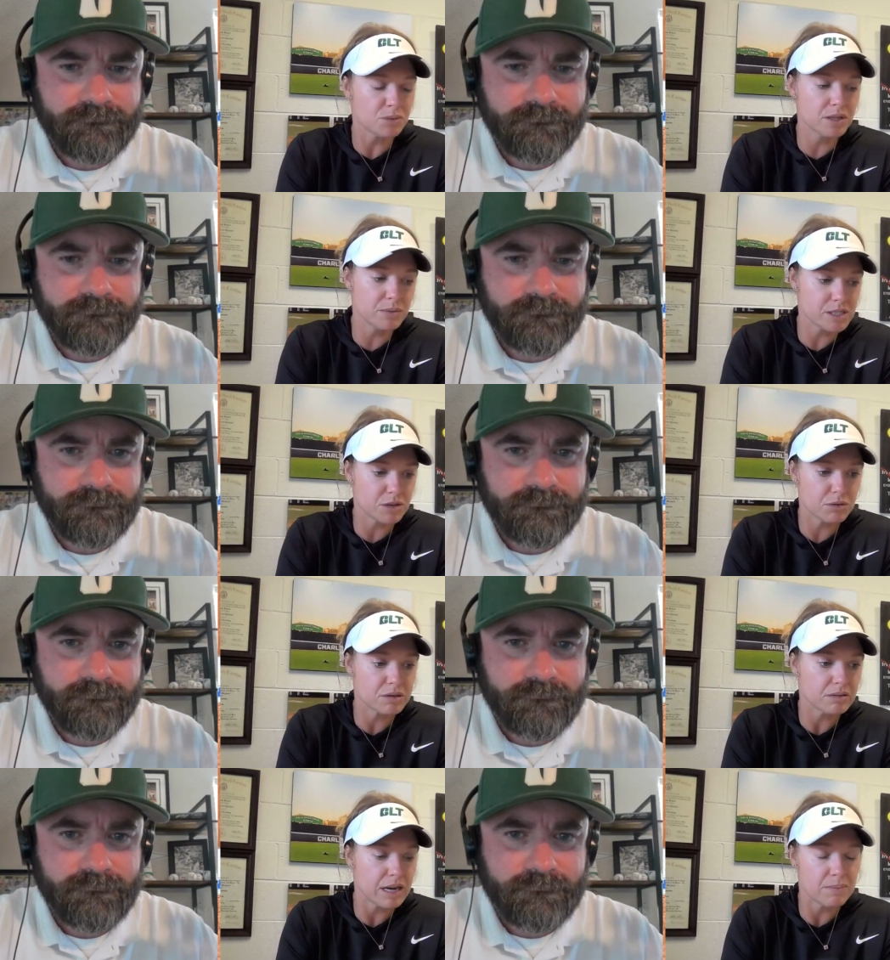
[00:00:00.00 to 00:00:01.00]
Speaker 1: she really wasn't
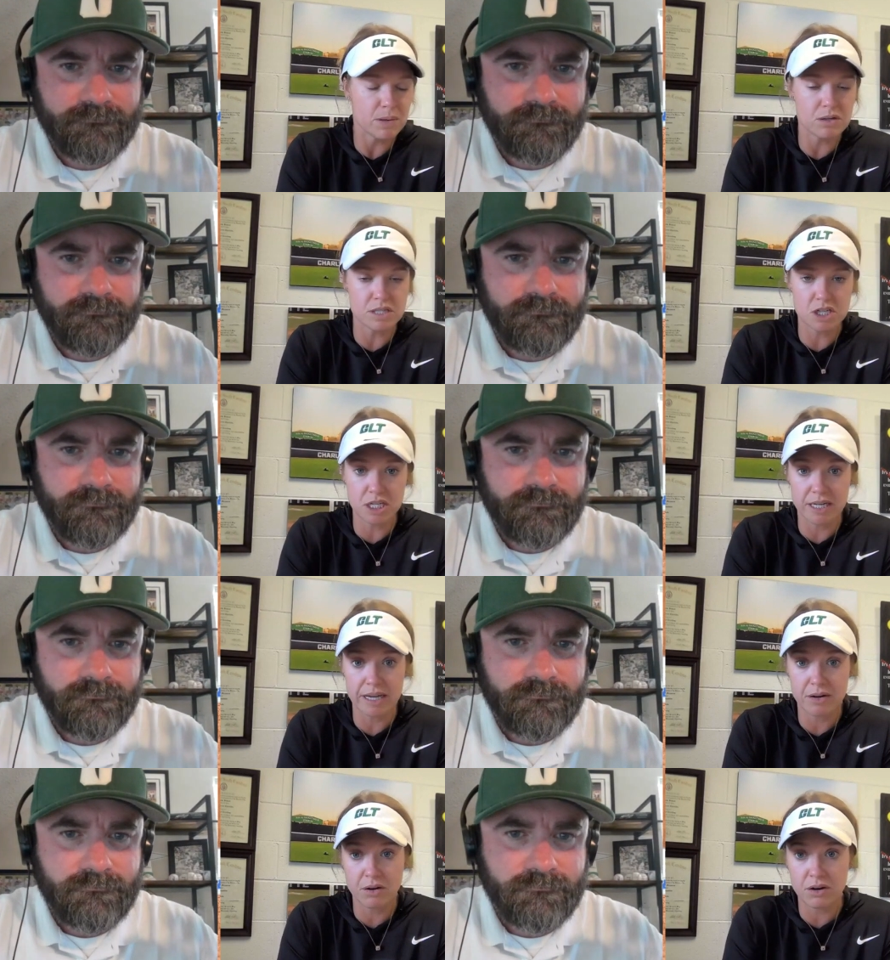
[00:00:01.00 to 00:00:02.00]
throwing a lot of balls that she
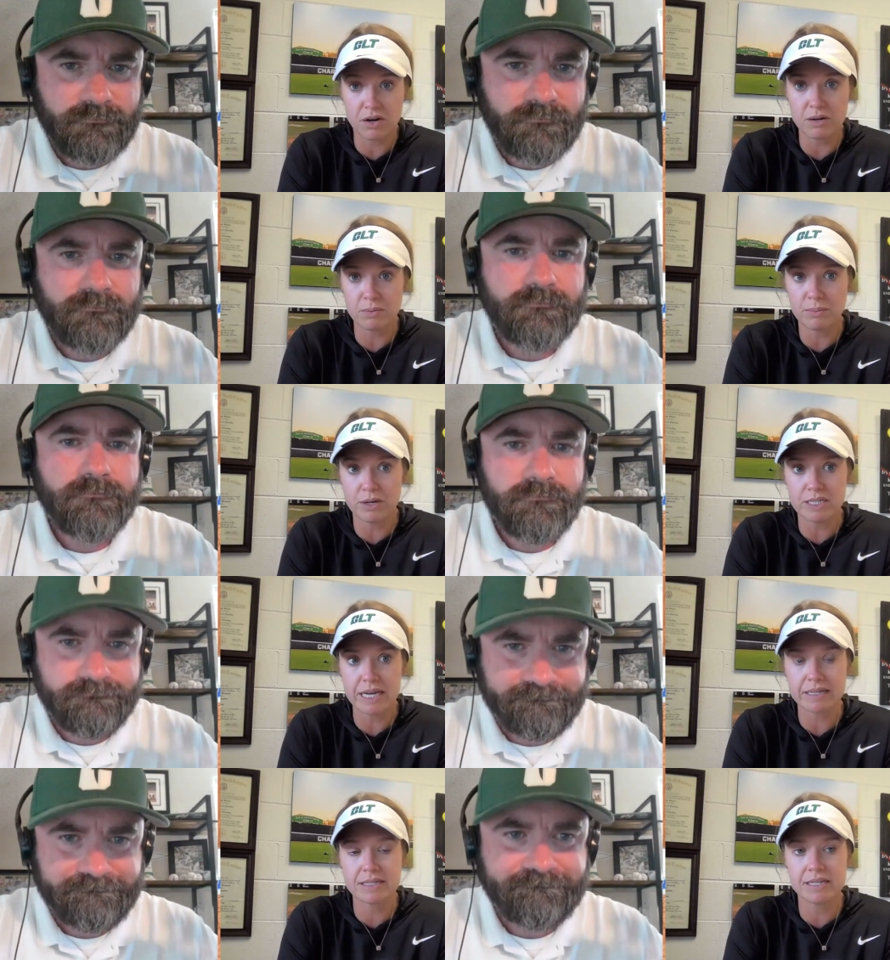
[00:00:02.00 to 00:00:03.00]
could hit hard when we were in
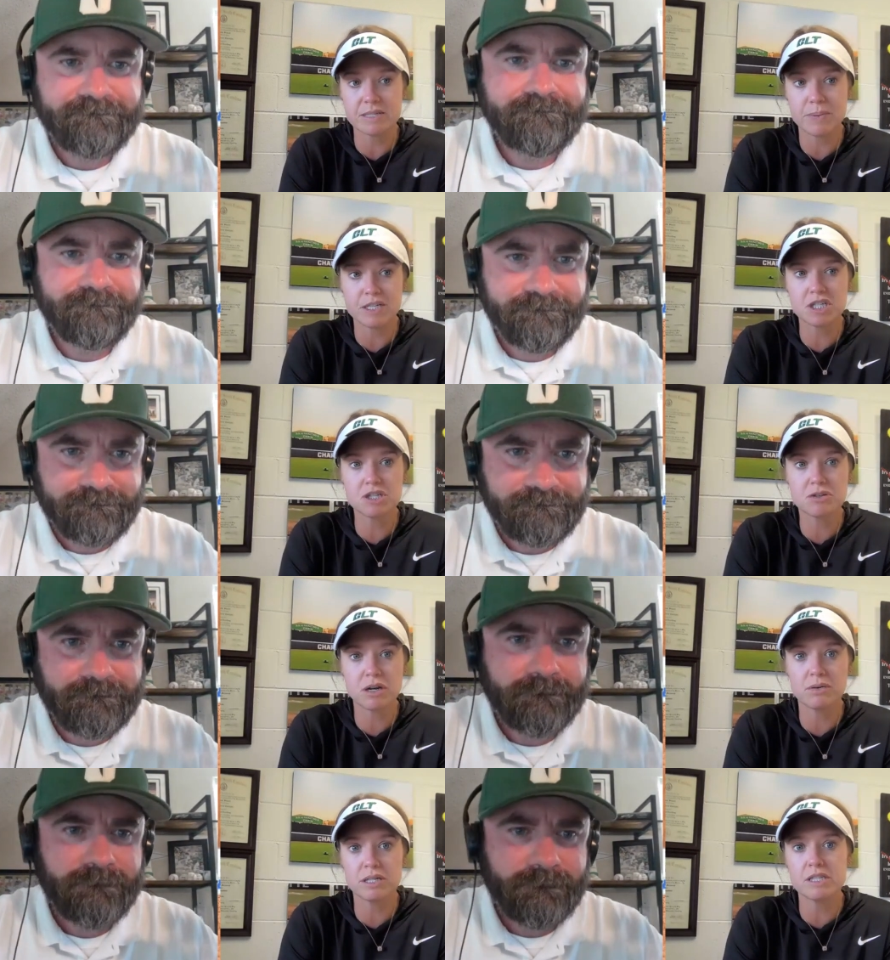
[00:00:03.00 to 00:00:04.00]
Texas, but she
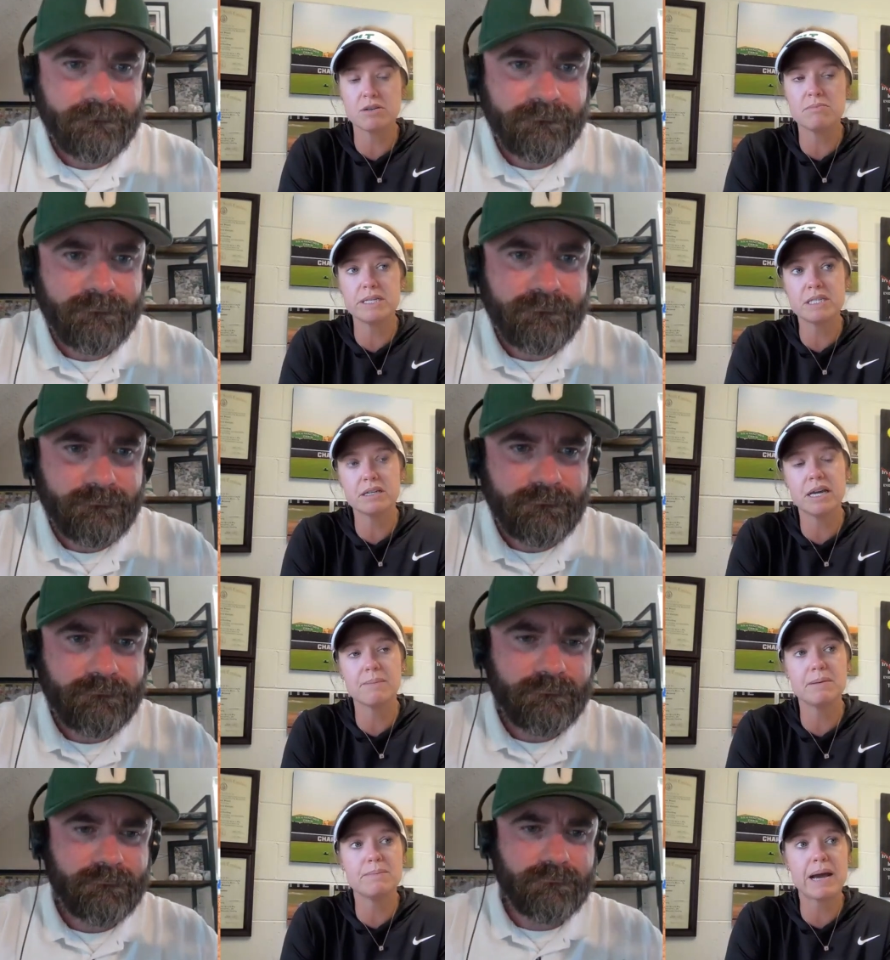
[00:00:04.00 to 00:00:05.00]
struggled. And so mentally
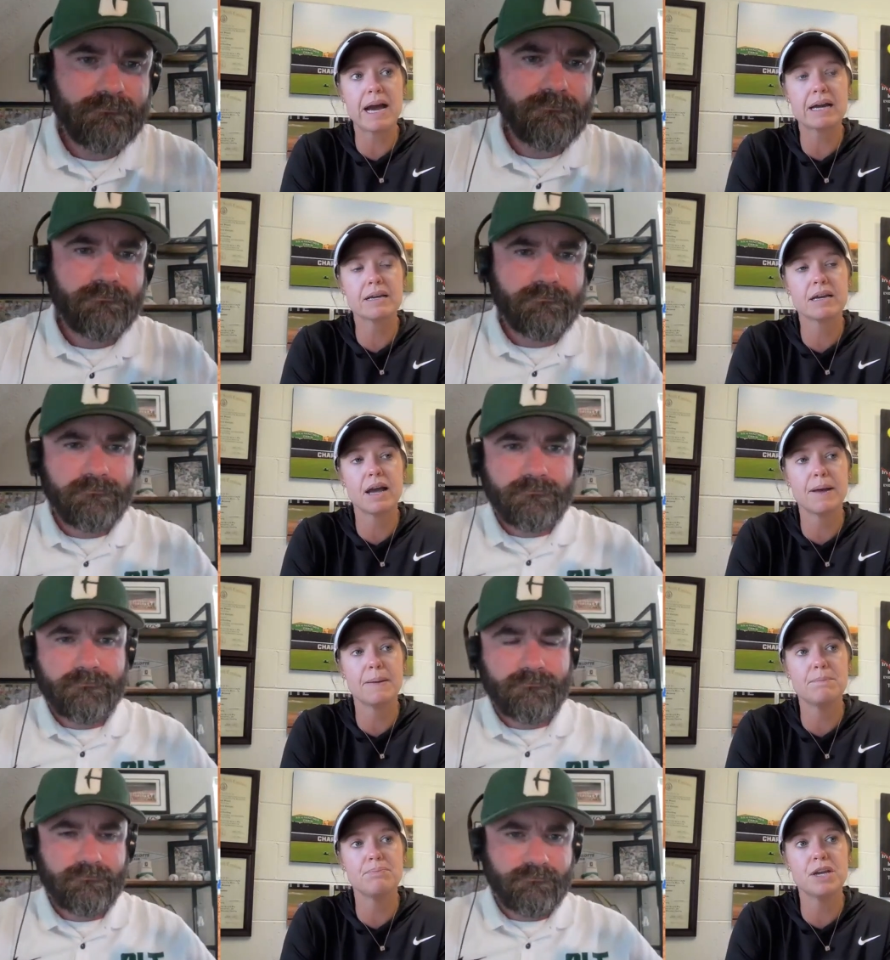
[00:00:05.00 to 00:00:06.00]
coming back,
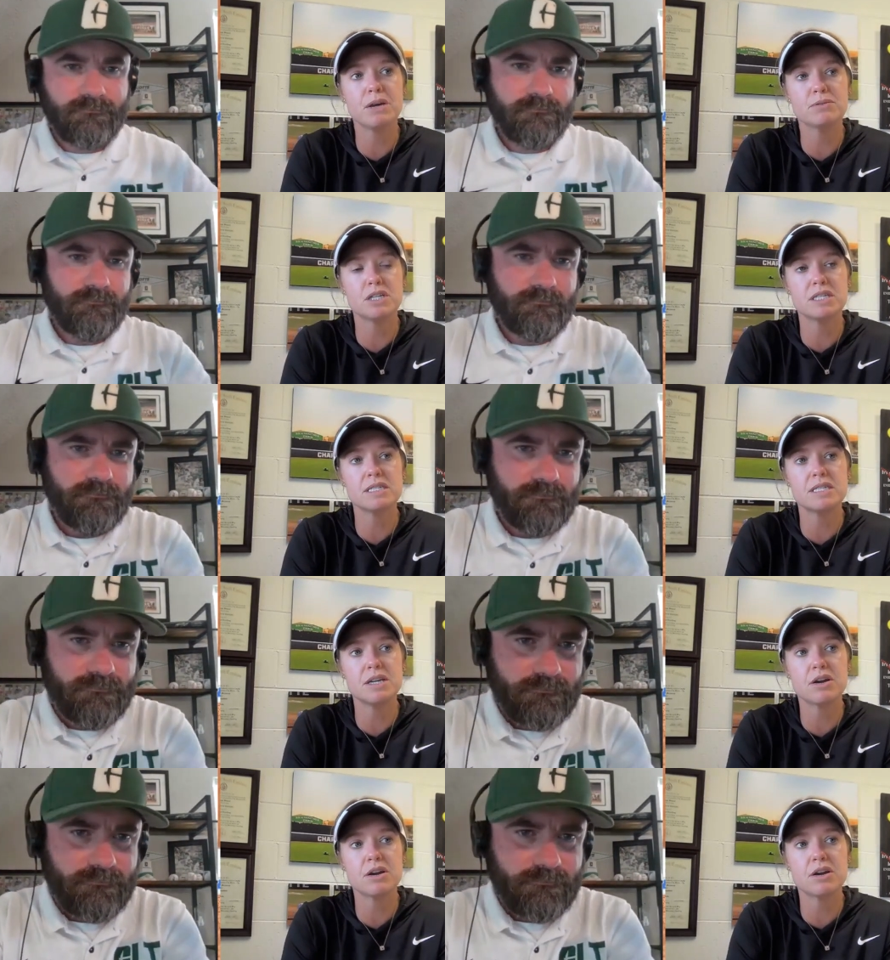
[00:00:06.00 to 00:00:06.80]
um, you know, it was good to